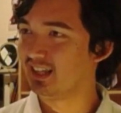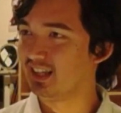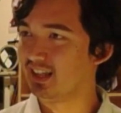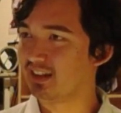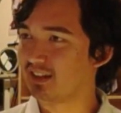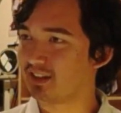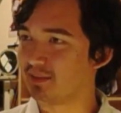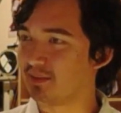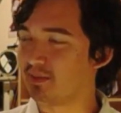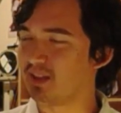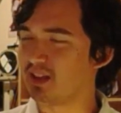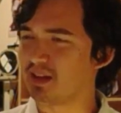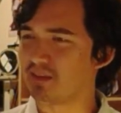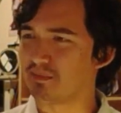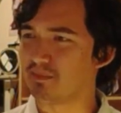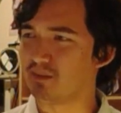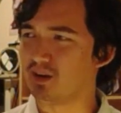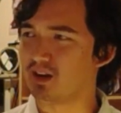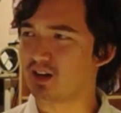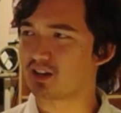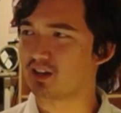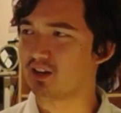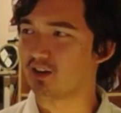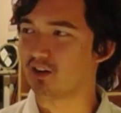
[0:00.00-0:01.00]
Some of that
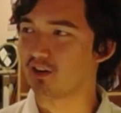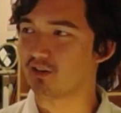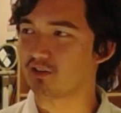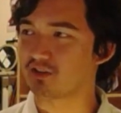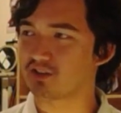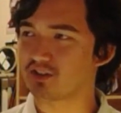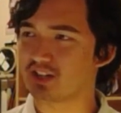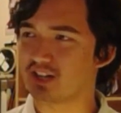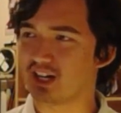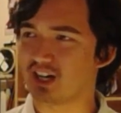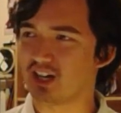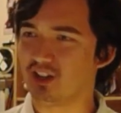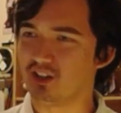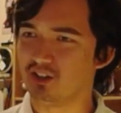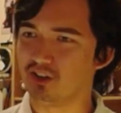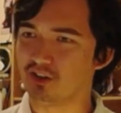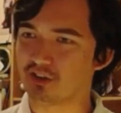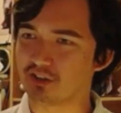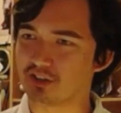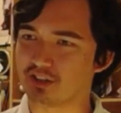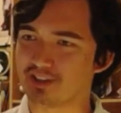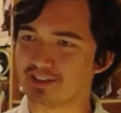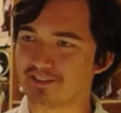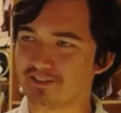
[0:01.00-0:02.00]
manga art style
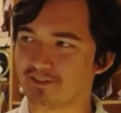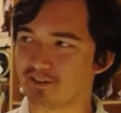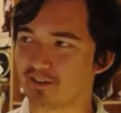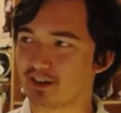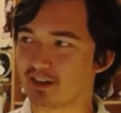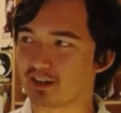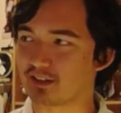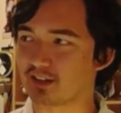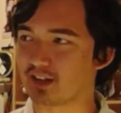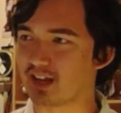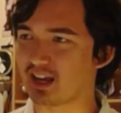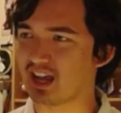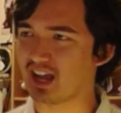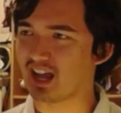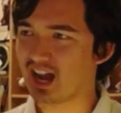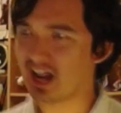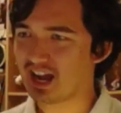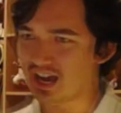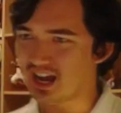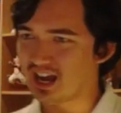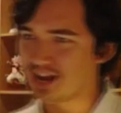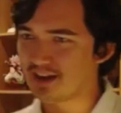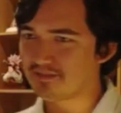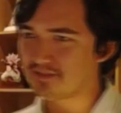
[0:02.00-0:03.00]
looked different. Because
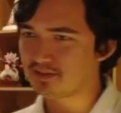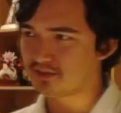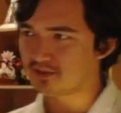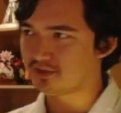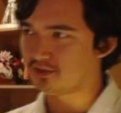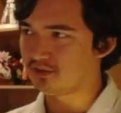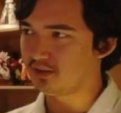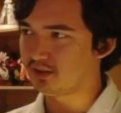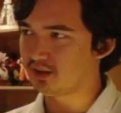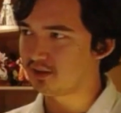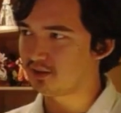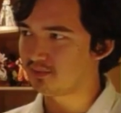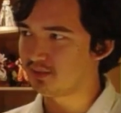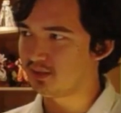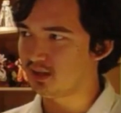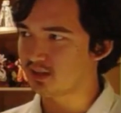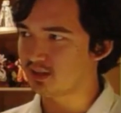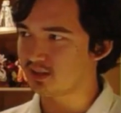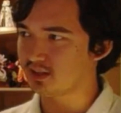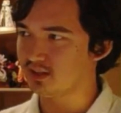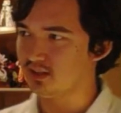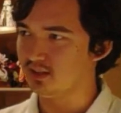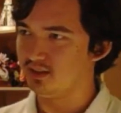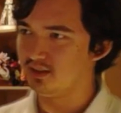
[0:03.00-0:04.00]
I have a Soul Eater
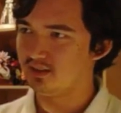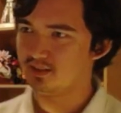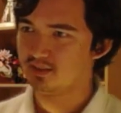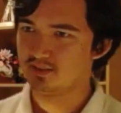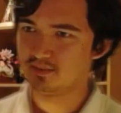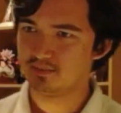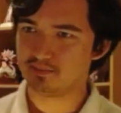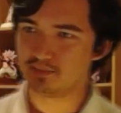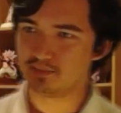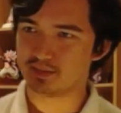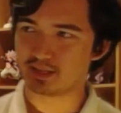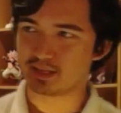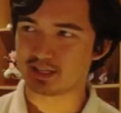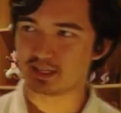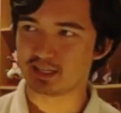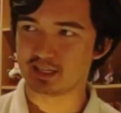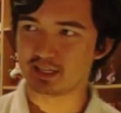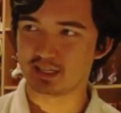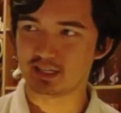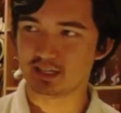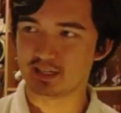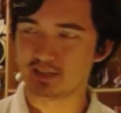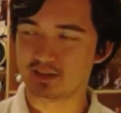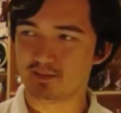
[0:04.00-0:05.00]
manga,
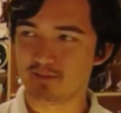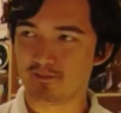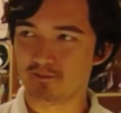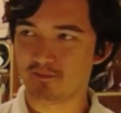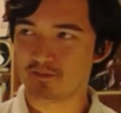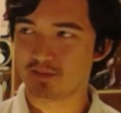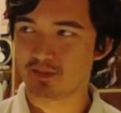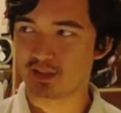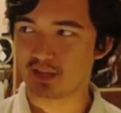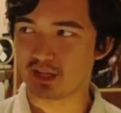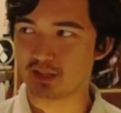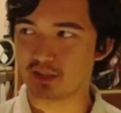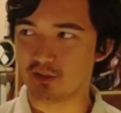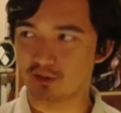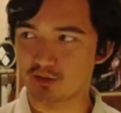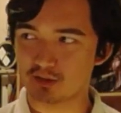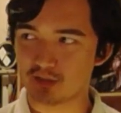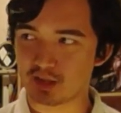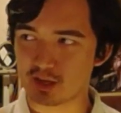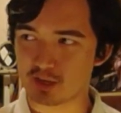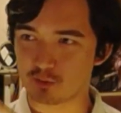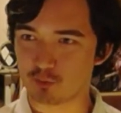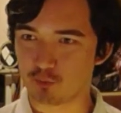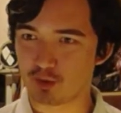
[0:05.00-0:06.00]
but it looked
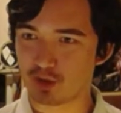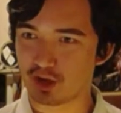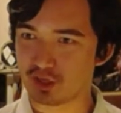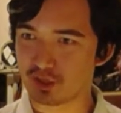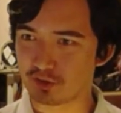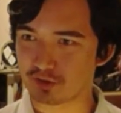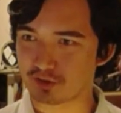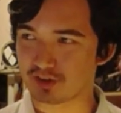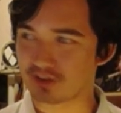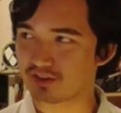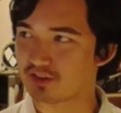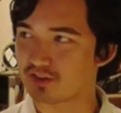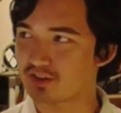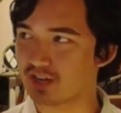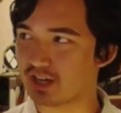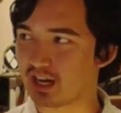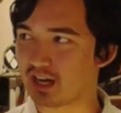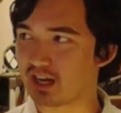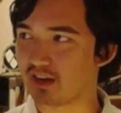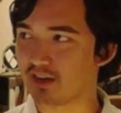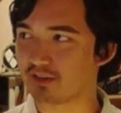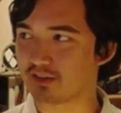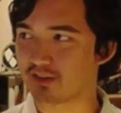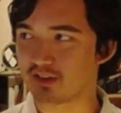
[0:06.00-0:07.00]
like one of those art
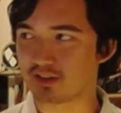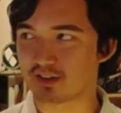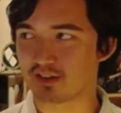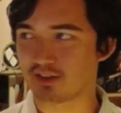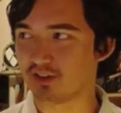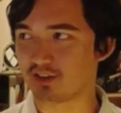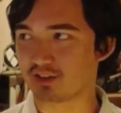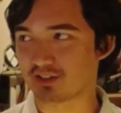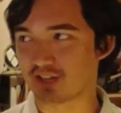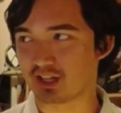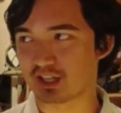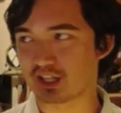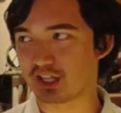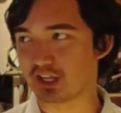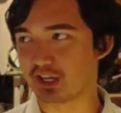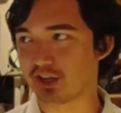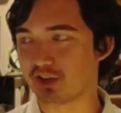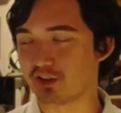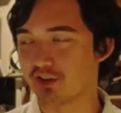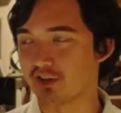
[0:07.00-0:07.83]
styles. It doesn't look like the other.